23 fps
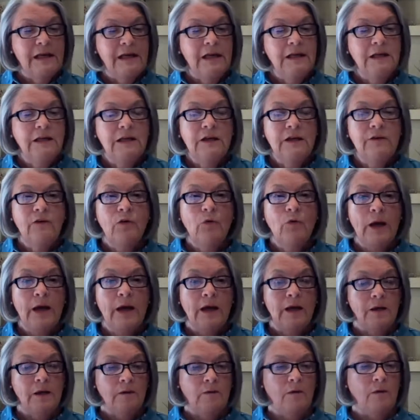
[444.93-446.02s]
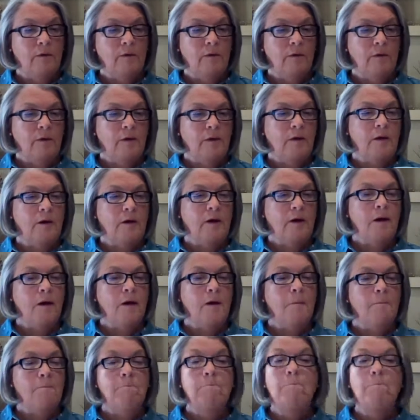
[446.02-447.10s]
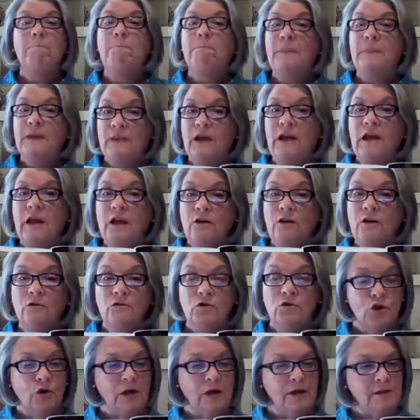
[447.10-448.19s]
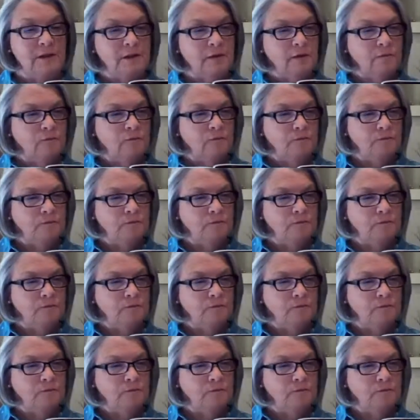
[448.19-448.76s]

dead giveaway. But they had no choice.